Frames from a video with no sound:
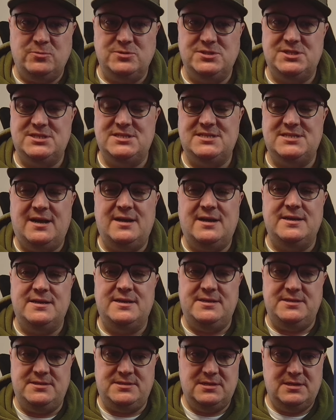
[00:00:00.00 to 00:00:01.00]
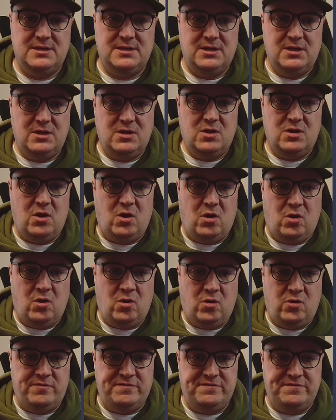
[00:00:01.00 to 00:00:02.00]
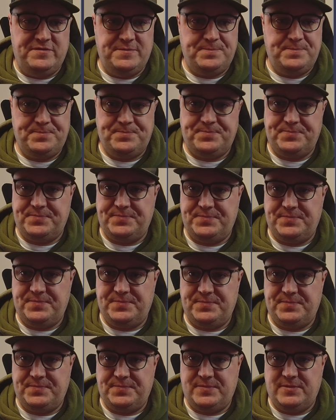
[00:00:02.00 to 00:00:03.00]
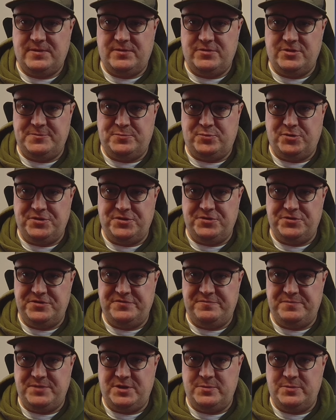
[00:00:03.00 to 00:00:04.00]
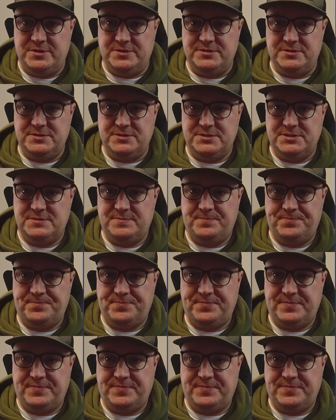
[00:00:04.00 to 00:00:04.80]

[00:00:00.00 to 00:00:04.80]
outside of the Brotherhood of Mutants.